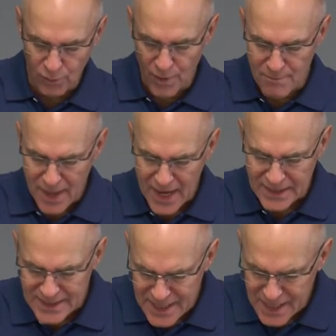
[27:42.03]

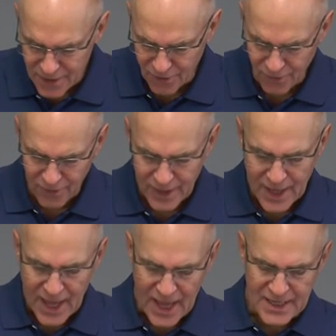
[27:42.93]
remain near
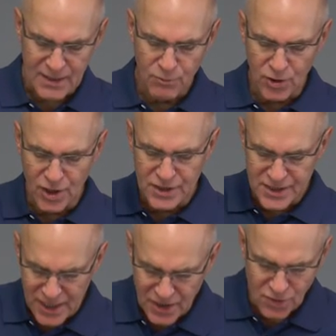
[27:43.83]
and he will
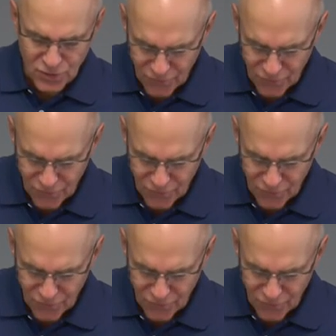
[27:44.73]
continue to